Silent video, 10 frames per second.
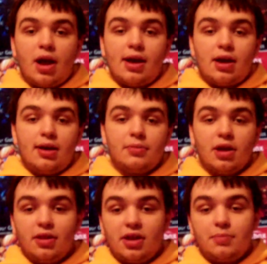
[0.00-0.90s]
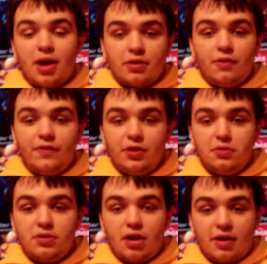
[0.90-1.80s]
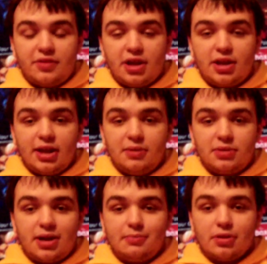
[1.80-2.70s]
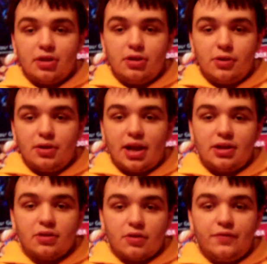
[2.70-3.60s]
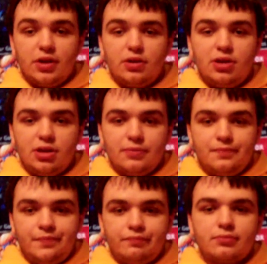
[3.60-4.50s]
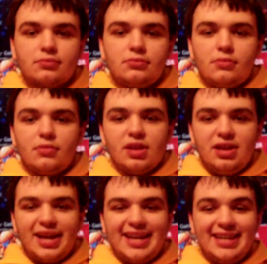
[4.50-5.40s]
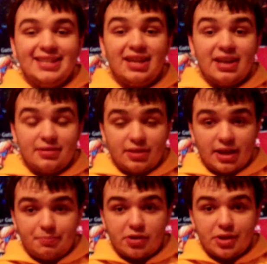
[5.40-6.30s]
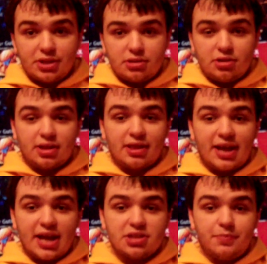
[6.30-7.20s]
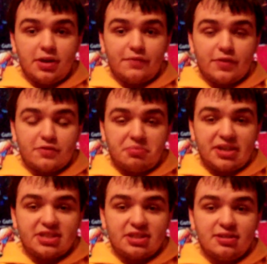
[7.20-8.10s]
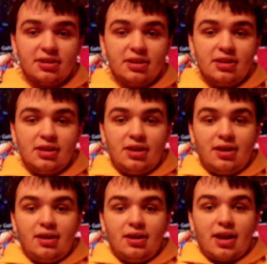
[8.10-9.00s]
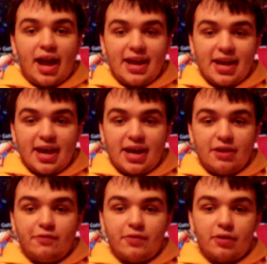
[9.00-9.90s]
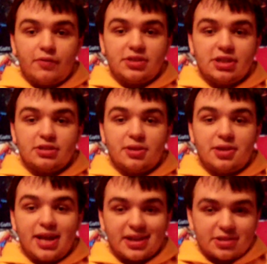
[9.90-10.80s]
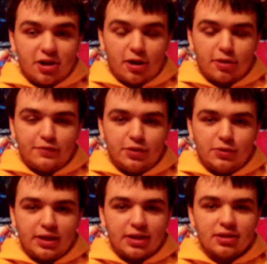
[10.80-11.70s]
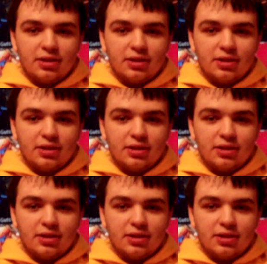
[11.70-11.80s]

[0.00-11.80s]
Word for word: I'm going to link my review of that game down below. I did a review on it. And that brings us to the last bit of information I have, which is the next Call of Duty.